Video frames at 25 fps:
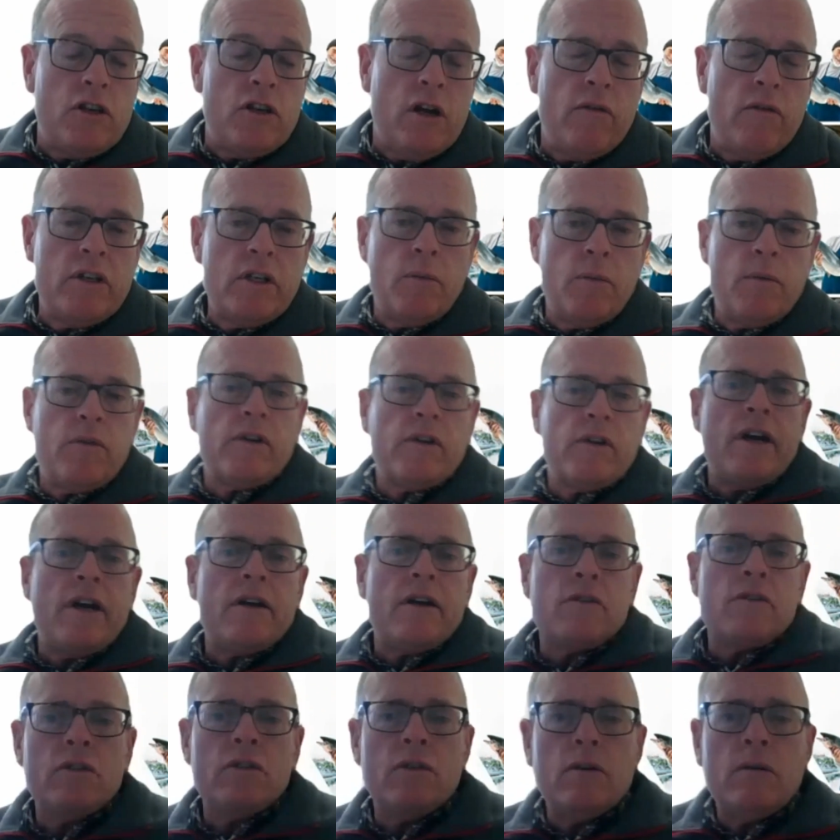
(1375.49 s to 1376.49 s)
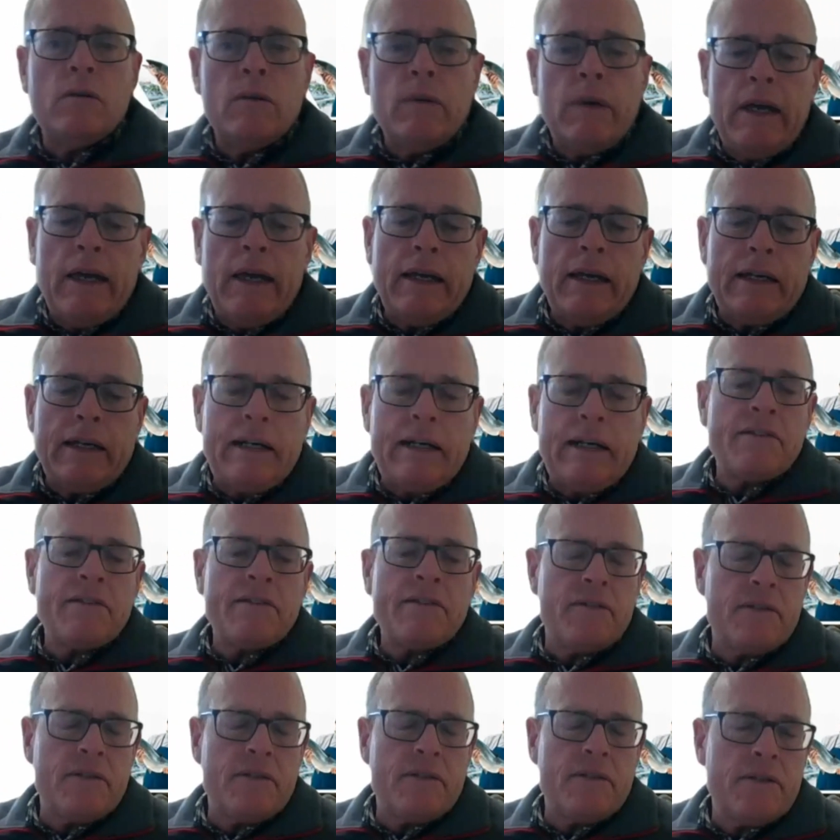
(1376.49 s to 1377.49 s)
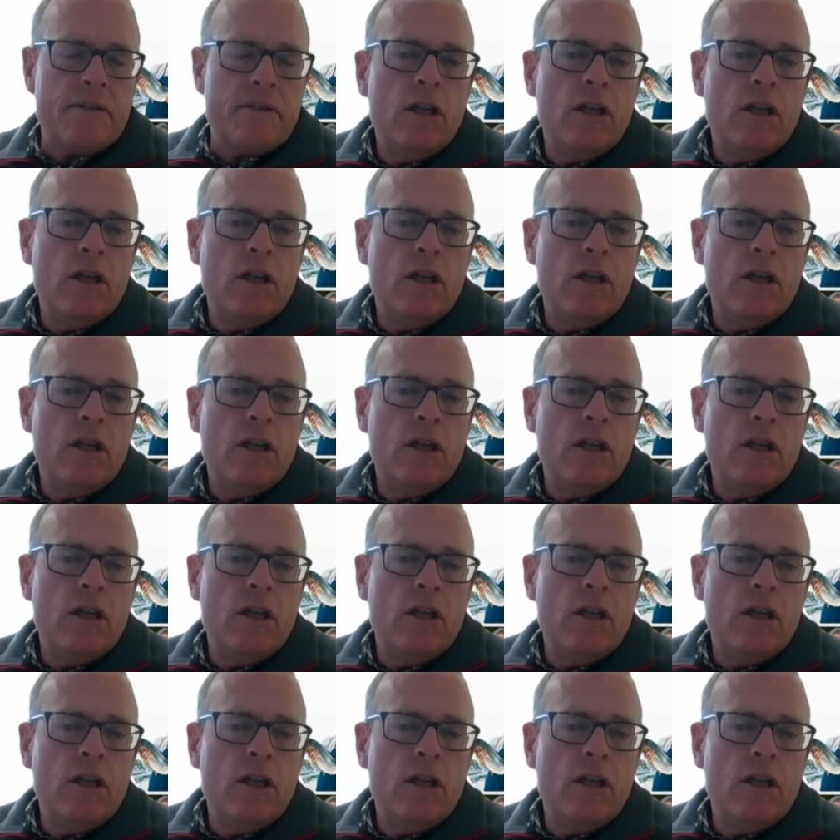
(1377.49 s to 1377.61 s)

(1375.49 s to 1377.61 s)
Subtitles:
already with regard to glass,